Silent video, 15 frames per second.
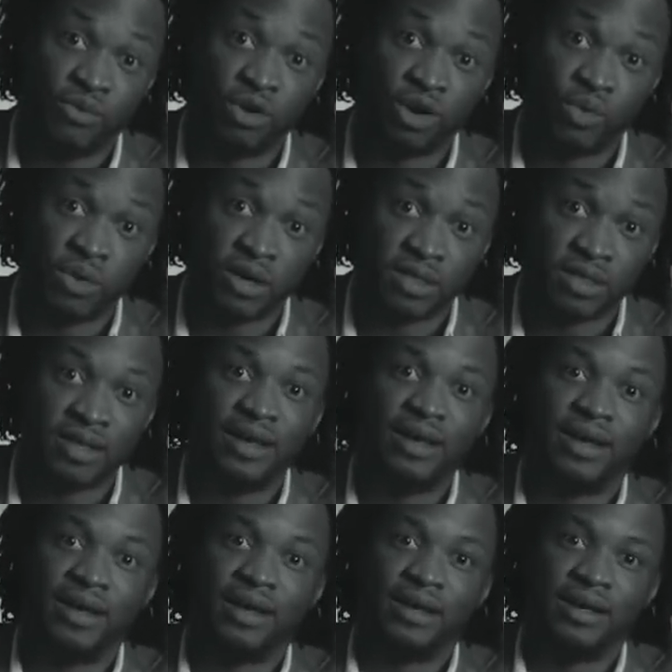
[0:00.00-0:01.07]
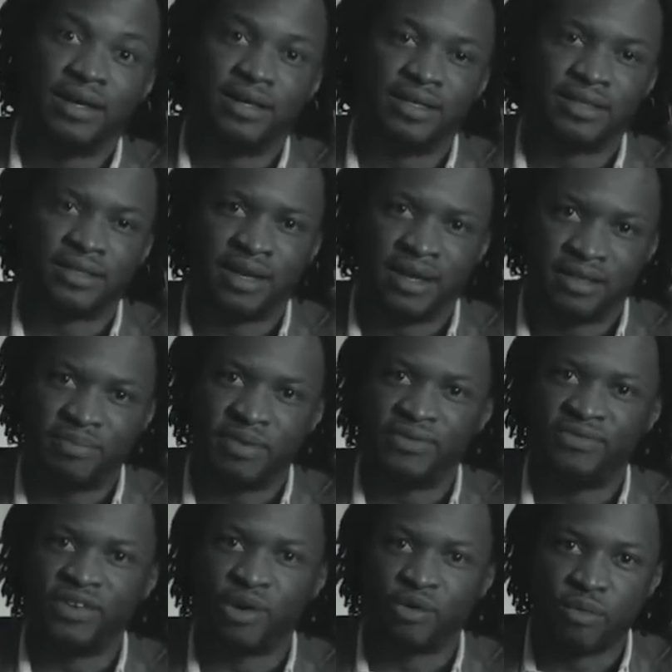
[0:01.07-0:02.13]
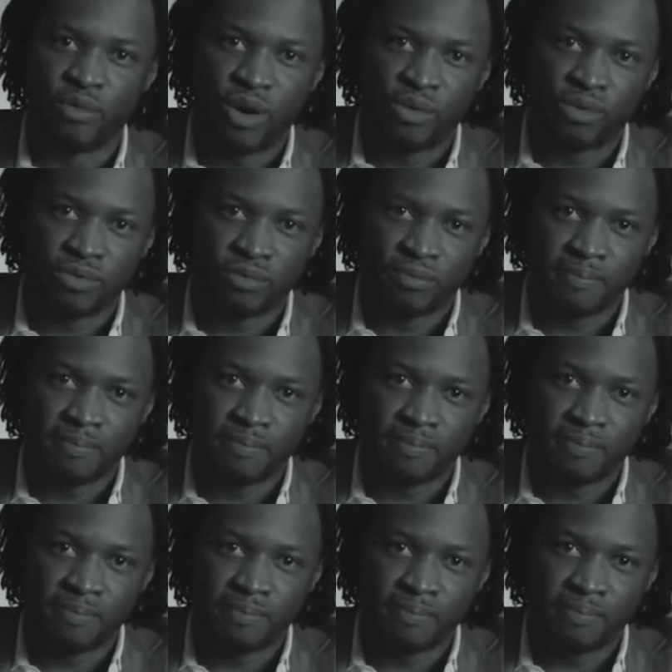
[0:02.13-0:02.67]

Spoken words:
worked with has got to be Phil Ramone.